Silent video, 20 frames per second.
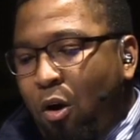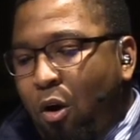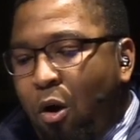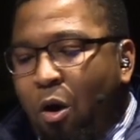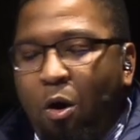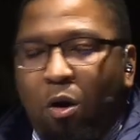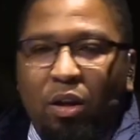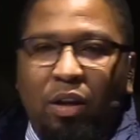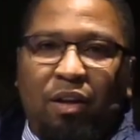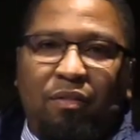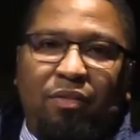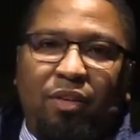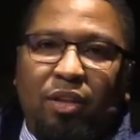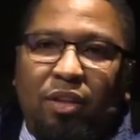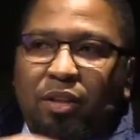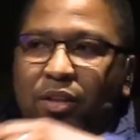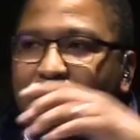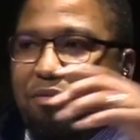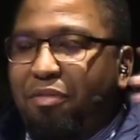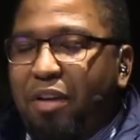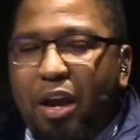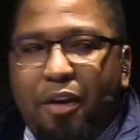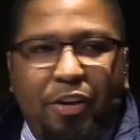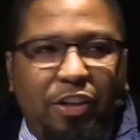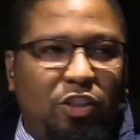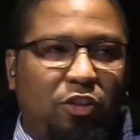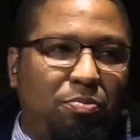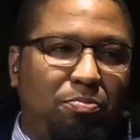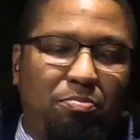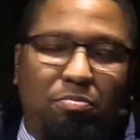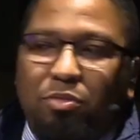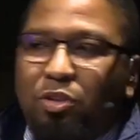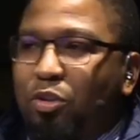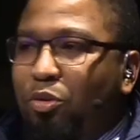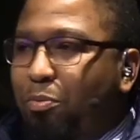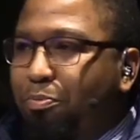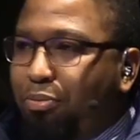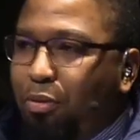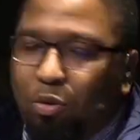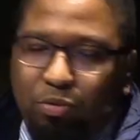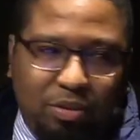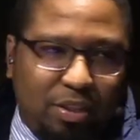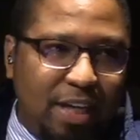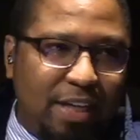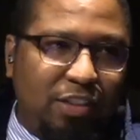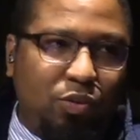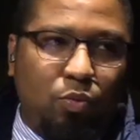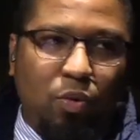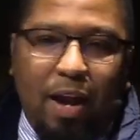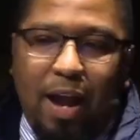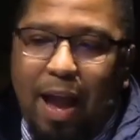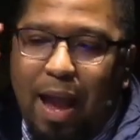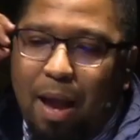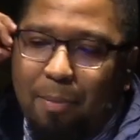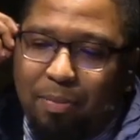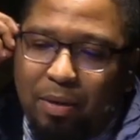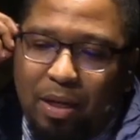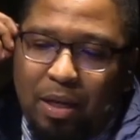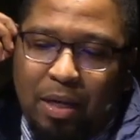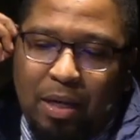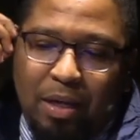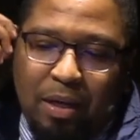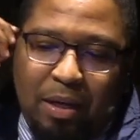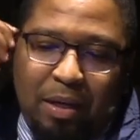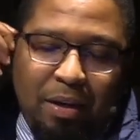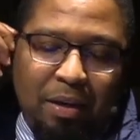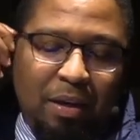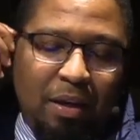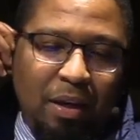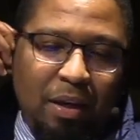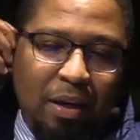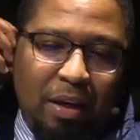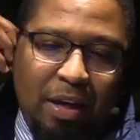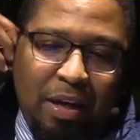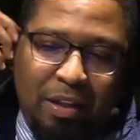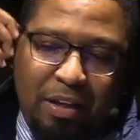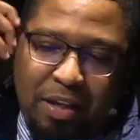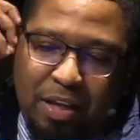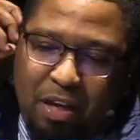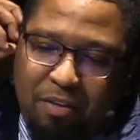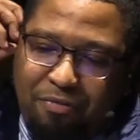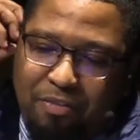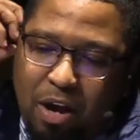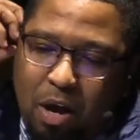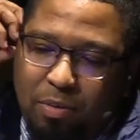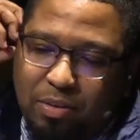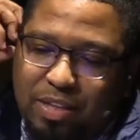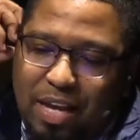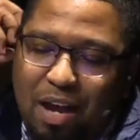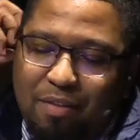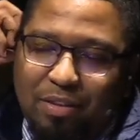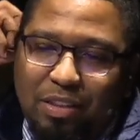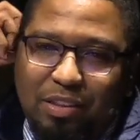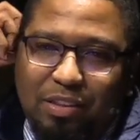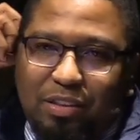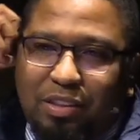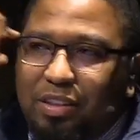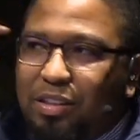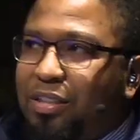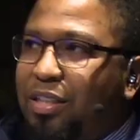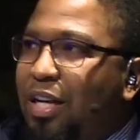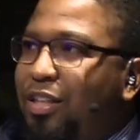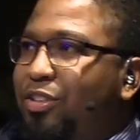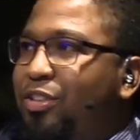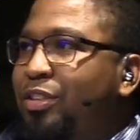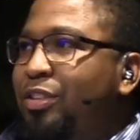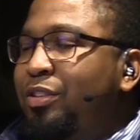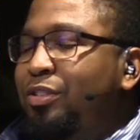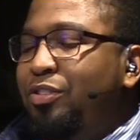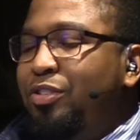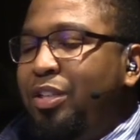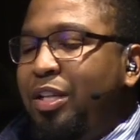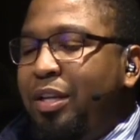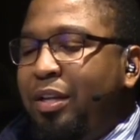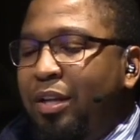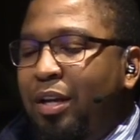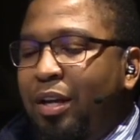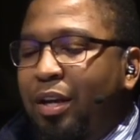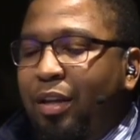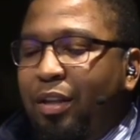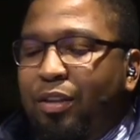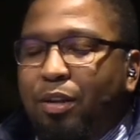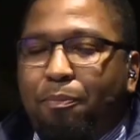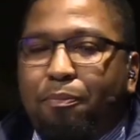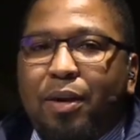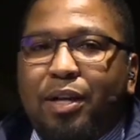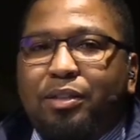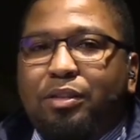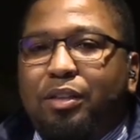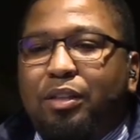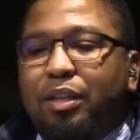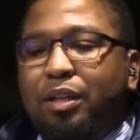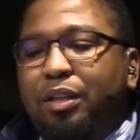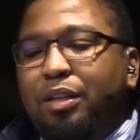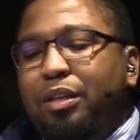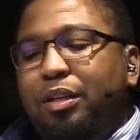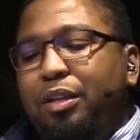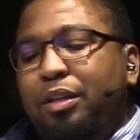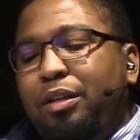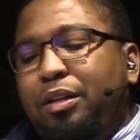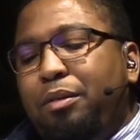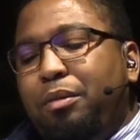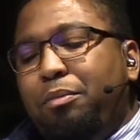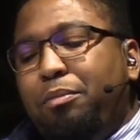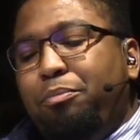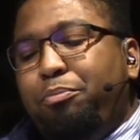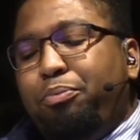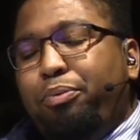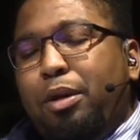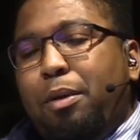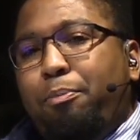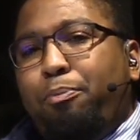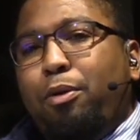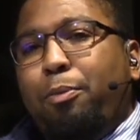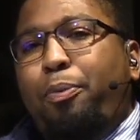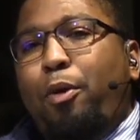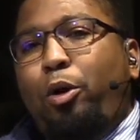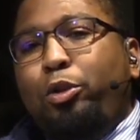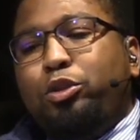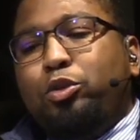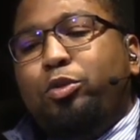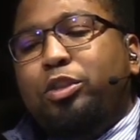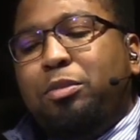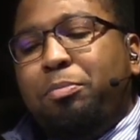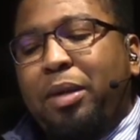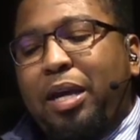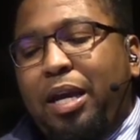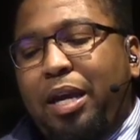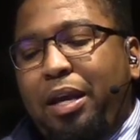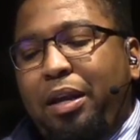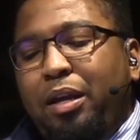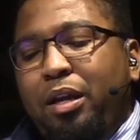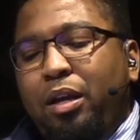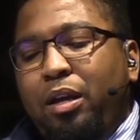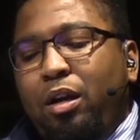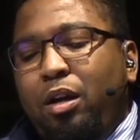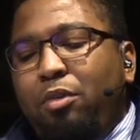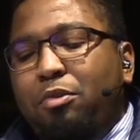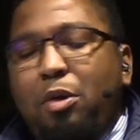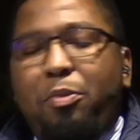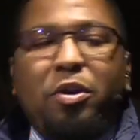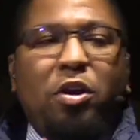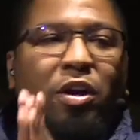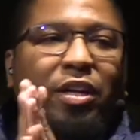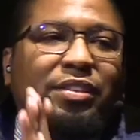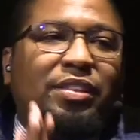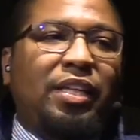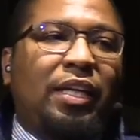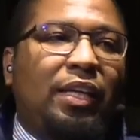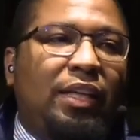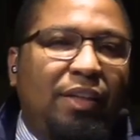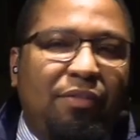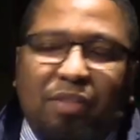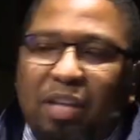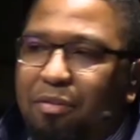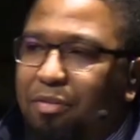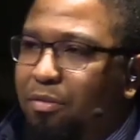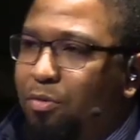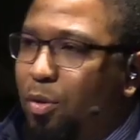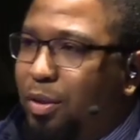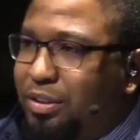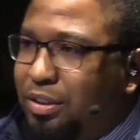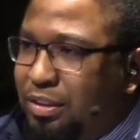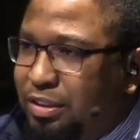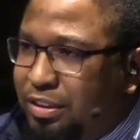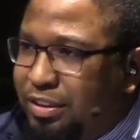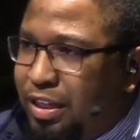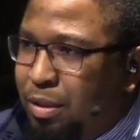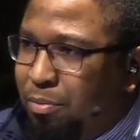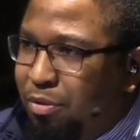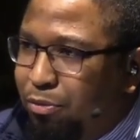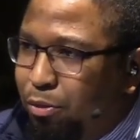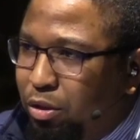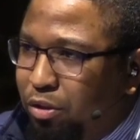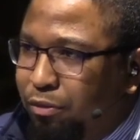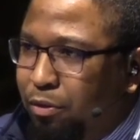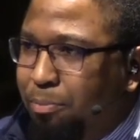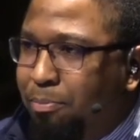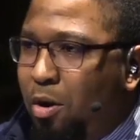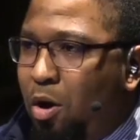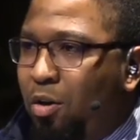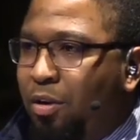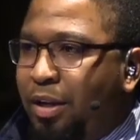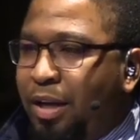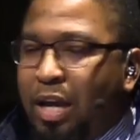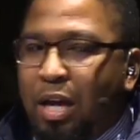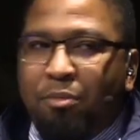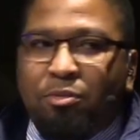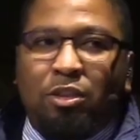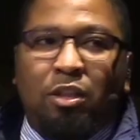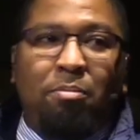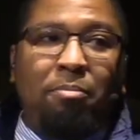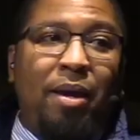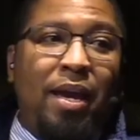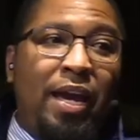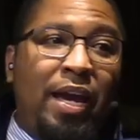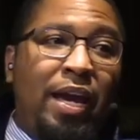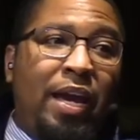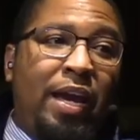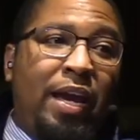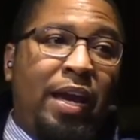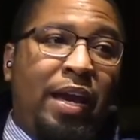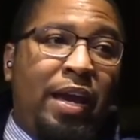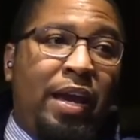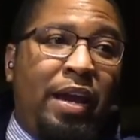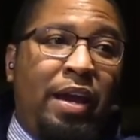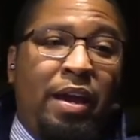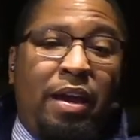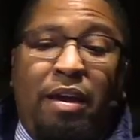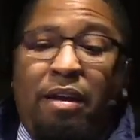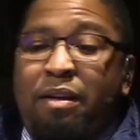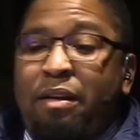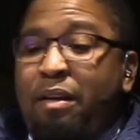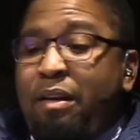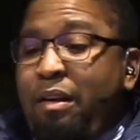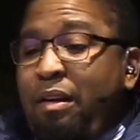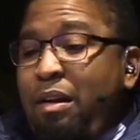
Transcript: all of the various, you know, protests were happening, and, and the N F L was having these discussions, and The, pres the, the pr proposal was made, well, we're going to sing Lift Every Voice and Sing before the football games. And, man,